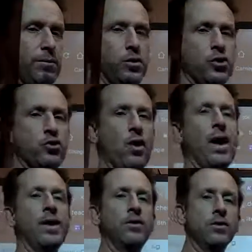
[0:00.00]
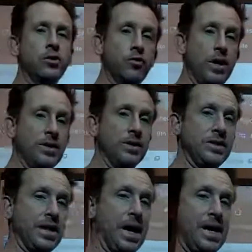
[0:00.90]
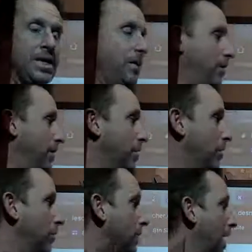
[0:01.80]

similar triangles create the slide that will make you go